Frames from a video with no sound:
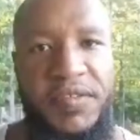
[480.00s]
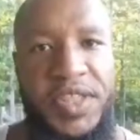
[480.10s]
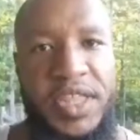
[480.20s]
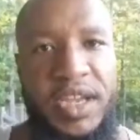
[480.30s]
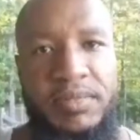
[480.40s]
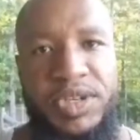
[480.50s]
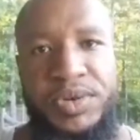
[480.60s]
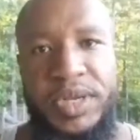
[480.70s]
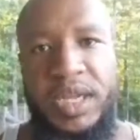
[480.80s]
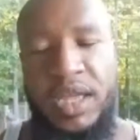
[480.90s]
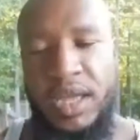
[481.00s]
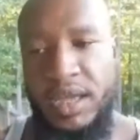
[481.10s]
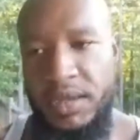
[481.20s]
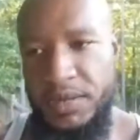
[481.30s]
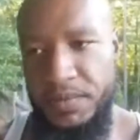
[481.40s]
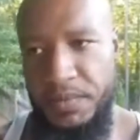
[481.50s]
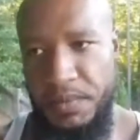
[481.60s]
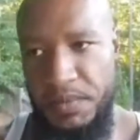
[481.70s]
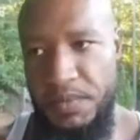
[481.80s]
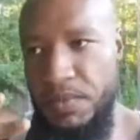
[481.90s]
everything I'm doing,
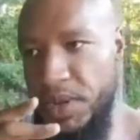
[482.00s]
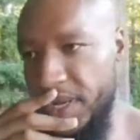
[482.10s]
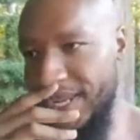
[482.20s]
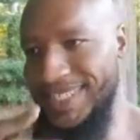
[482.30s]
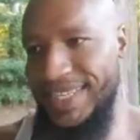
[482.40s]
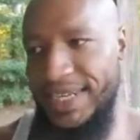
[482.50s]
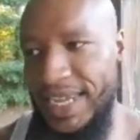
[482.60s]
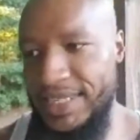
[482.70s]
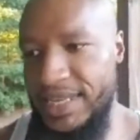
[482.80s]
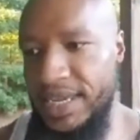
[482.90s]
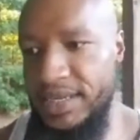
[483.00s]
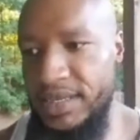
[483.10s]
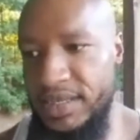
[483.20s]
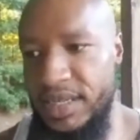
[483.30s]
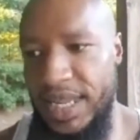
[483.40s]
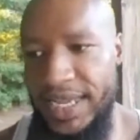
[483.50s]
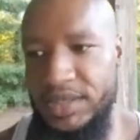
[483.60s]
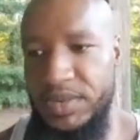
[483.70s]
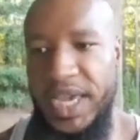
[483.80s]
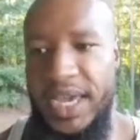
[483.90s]
I said it last night in a
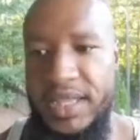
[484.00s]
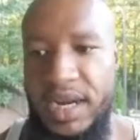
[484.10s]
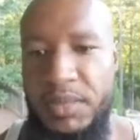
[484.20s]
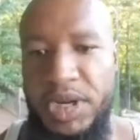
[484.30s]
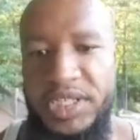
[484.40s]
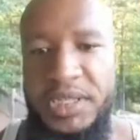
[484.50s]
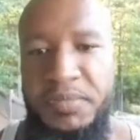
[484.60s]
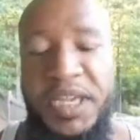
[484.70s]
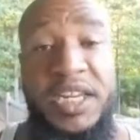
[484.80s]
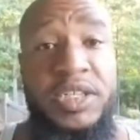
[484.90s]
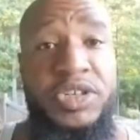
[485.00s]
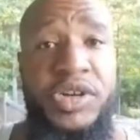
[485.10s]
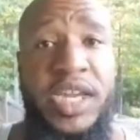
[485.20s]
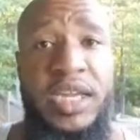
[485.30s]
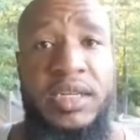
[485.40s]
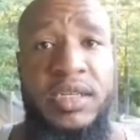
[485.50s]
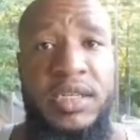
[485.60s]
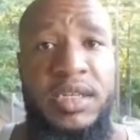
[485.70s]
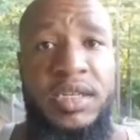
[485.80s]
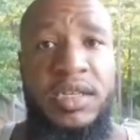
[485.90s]
class we had, that I'm on a speeding train,
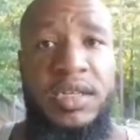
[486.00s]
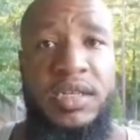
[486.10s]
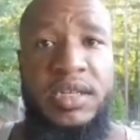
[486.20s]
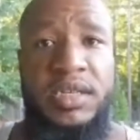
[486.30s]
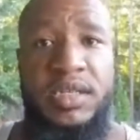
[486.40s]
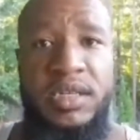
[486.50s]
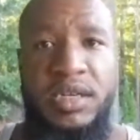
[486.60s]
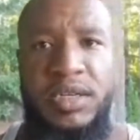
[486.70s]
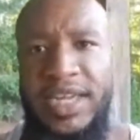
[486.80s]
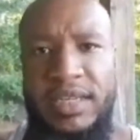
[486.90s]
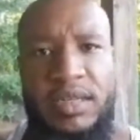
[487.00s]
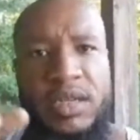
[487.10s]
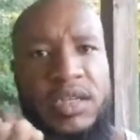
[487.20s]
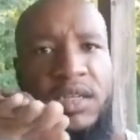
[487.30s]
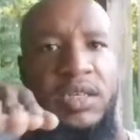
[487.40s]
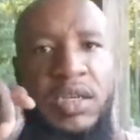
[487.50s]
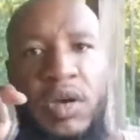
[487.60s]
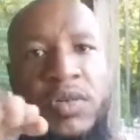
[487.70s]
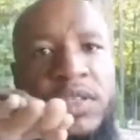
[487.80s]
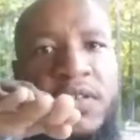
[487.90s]
like
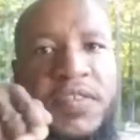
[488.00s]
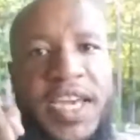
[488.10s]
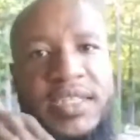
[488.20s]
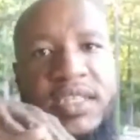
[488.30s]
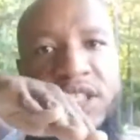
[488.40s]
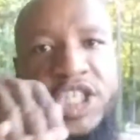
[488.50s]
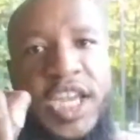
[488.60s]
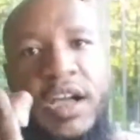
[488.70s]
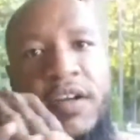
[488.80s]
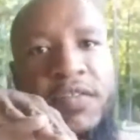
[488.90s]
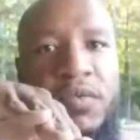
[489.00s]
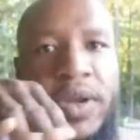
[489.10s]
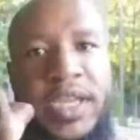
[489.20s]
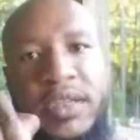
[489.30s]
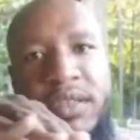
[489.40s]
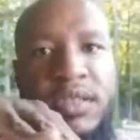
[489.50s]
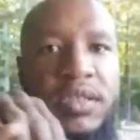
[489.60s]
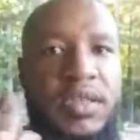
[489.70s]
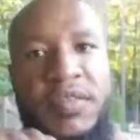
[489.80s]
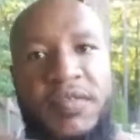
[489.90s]
going so fast it could shake off the rails
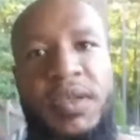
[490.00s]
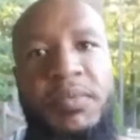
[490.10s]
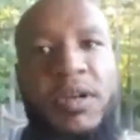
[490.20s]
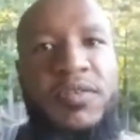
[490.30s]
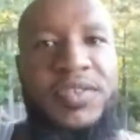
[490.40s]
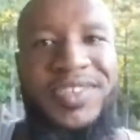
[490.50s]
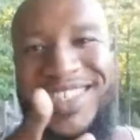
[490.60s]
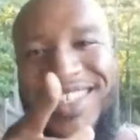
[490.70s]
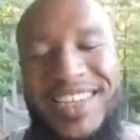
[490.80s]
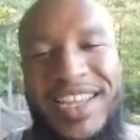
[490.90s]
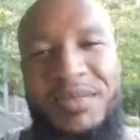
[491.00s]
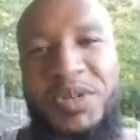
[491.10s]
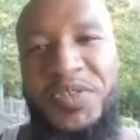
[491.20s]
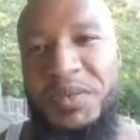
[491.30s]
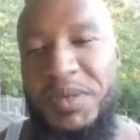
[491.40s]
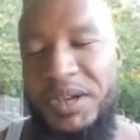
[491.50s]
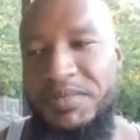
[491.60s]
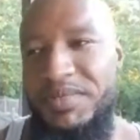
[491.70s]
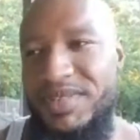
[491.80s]
and flip over. Denzel had a movie about